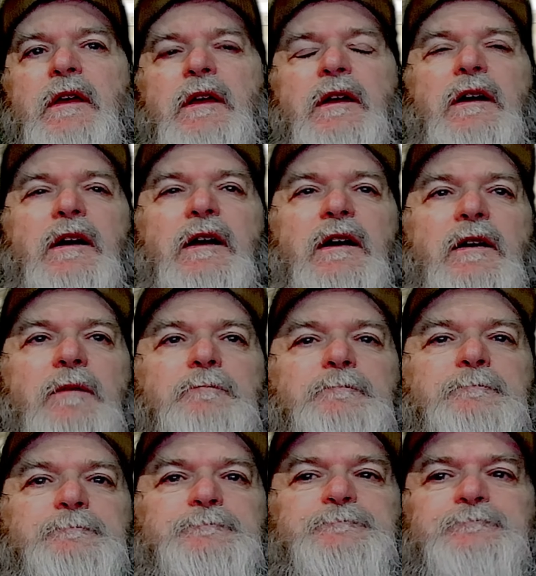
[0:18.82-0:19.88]

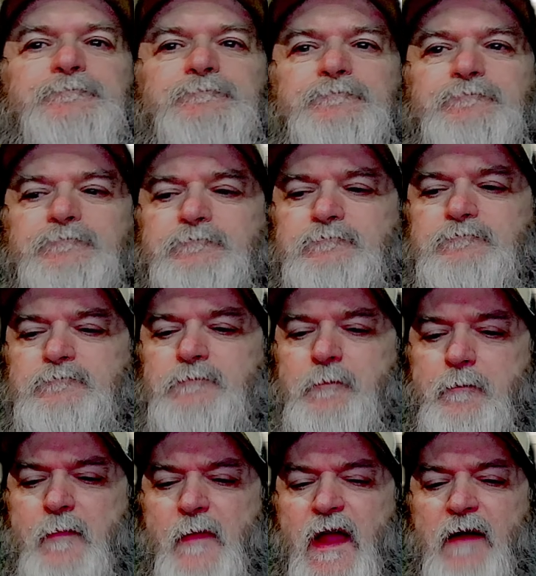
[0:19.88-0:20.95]

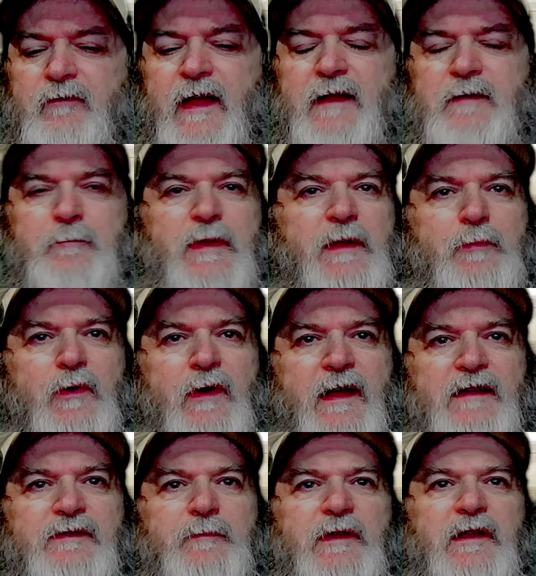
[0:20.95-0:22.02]
I've had people
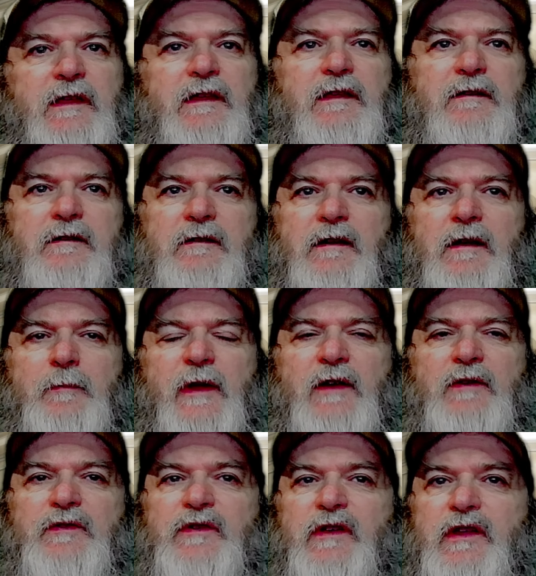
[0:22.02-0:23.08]
ask me
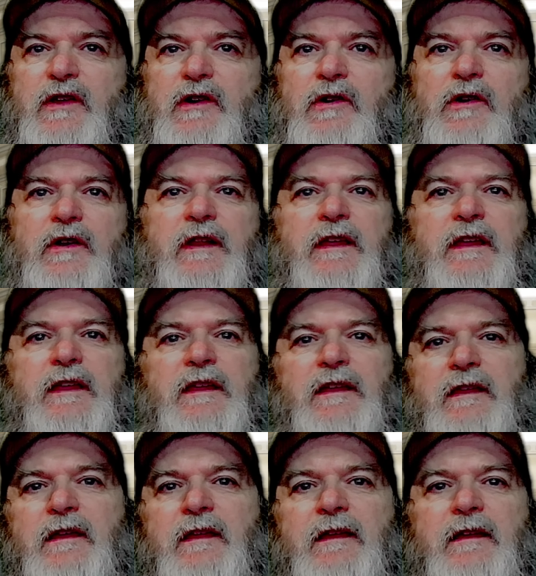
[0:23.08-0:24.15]
about
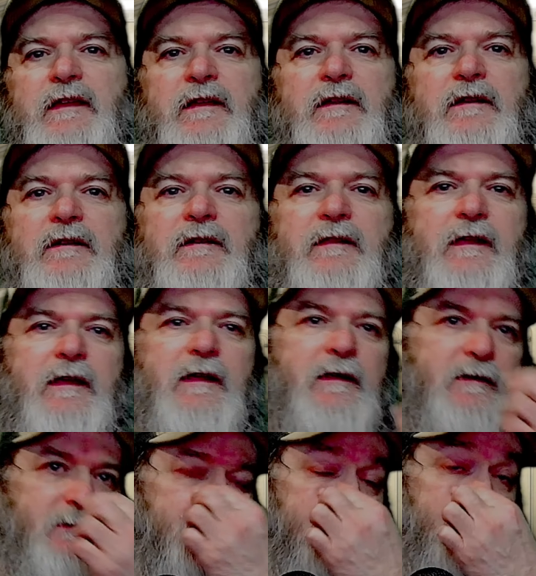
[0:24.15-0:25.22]
security and
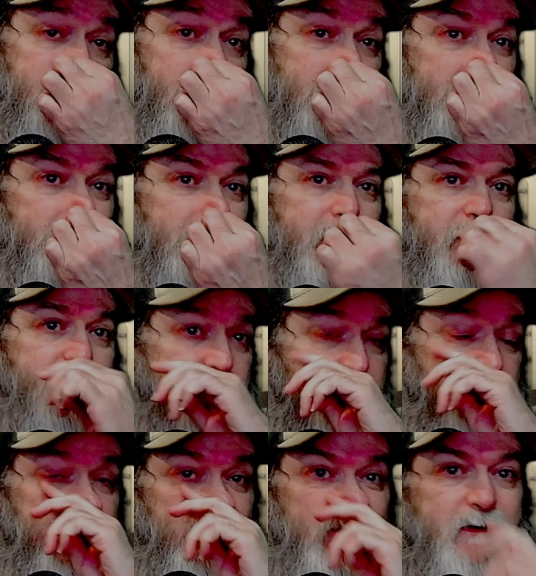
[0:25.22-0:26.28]
things because they
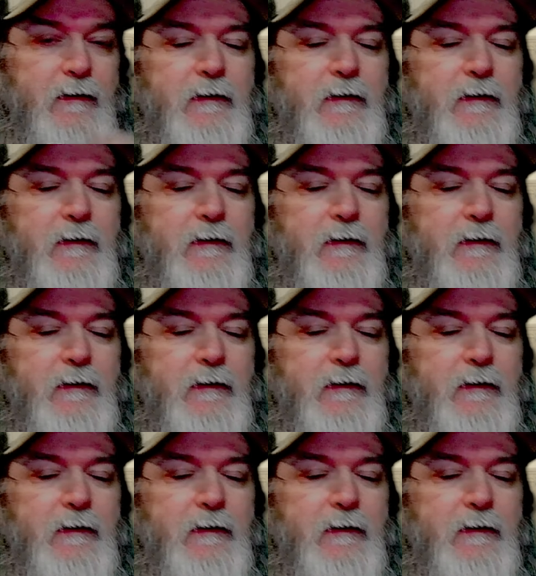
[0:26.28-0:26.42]
fear